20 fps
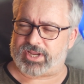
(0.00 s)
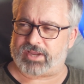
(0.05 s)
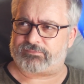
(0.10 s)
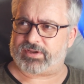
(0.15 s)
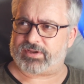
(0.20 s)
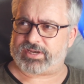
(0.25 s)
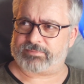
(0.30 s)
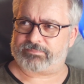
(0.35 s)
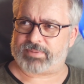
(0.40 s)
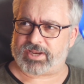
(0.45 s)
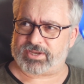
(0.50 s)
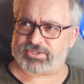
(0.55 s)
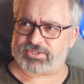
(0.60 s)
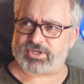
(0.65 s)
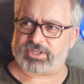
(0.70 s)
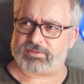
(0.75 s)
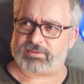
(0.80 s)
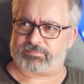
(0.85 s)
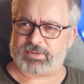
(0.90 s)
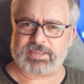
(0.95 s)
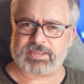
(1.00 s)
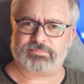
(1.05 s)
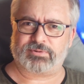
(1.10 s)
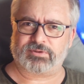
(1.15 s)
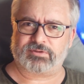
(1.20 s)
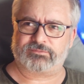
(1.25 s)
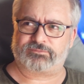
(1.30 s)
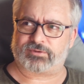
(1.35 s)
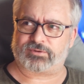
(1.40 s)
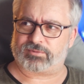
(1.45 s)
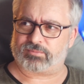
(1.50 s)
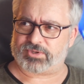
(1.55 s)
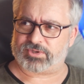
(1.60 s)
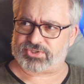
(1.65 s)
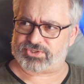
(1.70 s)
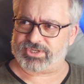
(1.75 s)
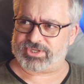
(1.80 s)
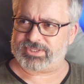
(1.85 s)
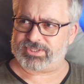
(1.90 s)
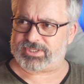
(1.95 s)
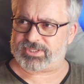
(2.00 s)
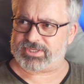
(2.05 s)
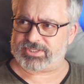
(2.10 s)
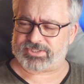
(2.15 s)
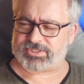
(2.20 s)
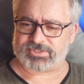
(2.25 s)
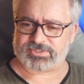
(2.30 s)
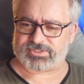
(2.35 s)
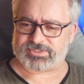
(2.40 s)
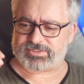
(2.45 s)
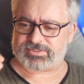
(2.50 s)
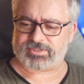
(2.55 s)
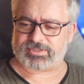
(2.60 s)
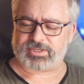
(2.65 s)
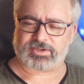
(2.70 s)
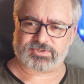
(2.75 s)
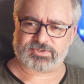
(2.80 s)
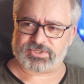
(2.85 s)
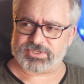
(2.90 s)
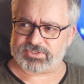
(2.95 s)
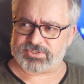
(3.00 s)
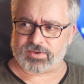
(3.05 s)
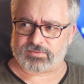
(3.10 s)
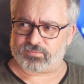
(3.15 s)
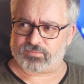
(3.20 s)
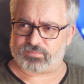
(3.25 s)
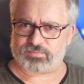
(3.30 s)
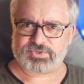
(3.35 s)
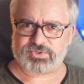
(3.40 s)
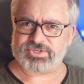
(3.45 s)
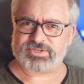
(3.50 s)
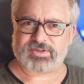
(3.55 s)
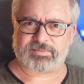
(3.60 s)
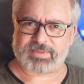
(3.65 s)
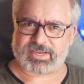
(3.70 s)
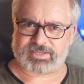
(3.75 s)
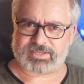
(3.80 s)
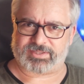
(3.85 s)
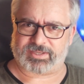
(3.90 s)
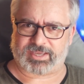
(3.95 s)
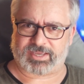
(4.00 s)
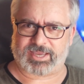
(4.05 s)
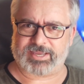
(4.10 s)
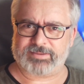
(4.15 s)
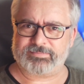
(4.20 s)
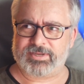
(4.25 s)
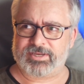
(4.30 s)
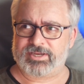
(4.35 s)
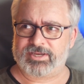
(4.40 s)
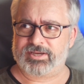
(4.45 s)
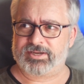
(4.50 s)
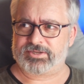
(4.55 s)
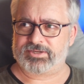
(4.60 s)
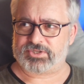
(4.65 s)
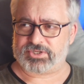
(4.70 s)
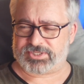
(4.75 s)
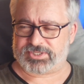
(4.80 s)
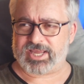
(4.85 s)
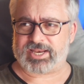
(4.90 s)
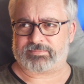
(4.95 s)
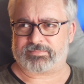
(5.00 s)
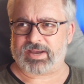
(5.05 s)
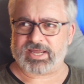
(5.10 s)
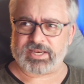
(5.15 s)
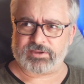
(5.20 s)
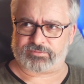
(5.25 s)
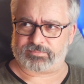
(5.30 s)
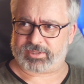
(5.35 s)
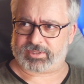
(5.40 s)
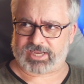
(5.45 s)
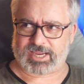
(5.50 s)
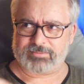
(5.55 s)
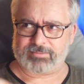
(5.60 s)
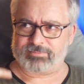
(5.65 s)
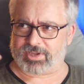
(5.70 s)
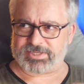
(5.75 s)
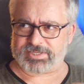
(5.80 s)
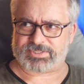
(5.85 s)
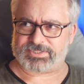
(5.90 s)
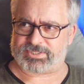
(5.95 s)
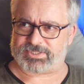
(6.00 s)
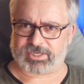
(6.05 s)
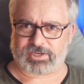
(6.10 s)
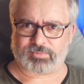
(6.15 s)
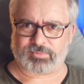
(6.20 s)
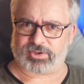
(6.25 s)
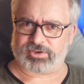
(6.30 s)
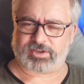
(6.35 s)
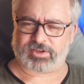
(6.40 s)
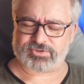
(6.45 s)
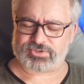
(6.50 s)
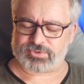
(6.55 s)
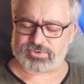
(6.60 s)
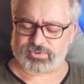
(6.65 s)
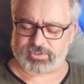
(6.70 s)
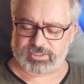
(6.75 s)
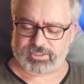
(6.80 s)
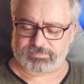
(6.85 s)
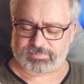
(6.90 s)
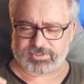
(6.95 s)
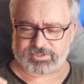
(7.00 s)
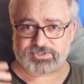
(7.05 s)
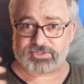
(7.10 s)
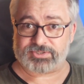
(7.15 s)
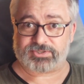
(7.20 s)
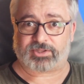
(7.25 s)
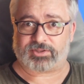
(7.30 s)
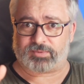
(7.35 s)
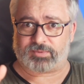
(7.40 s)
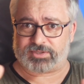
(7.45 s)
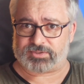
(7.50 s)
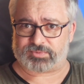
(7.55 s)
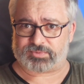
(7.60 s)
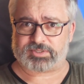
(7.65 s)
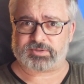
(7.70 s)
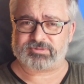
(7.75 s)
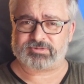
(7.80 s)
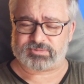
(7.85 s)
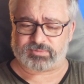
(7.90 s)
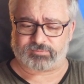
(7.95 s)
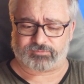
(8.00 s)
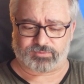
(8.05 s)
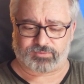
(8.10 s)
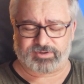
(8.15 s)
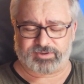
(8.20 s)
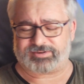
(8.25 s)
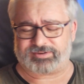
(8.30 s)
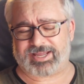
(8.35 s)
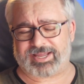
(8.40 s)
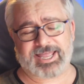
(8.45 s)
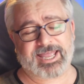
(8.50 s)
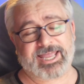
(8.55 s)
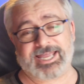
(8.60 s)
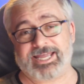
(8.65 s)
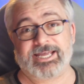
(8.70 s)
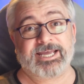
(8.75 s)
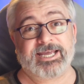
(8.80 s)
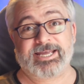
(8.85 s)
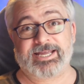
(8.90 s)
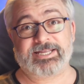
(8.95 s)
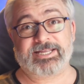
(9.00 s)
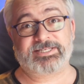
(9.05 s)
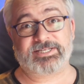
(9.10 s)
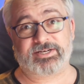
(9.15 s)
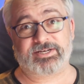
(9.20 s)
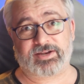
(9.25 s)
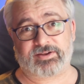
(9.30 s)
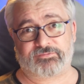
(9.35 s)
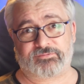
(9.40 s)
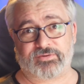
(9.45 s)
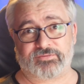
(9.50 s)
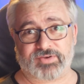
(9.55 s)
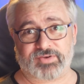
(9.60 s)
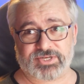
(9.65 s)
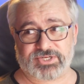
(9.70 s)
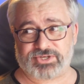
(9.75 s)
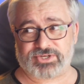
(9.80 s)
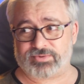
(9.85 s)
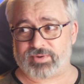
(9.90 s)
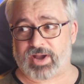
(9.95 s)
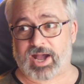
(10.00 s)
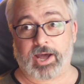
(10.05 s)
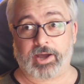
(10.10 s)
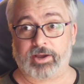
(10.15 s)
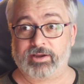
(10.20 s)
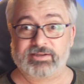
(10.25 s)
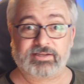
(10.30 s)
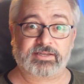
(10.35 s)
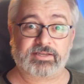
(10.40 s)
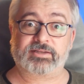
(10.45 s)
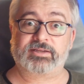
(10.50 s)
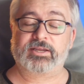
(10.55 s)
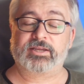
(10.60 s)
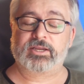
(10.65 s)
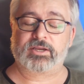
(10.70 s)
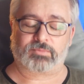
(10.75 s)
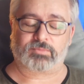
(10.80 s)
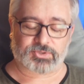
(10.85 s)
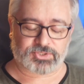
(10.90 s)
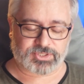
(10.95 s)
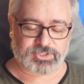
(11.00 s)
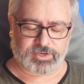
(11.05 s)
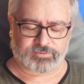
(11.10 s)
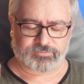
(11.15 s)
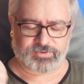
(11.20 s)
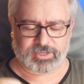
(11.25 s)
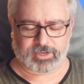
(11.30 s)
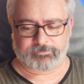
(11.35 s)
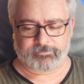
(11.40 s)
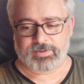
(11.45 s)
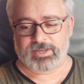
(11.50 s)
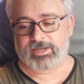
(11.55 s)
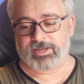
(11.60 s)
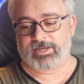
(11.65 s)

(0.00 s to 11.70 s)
How far do you punish other people for what she says? Because, you know, she's not making the game. She's getting money from the game, licensing and whatnot, surely, but she's not the one responsible for it. And is it enough of an issue? Watch that video.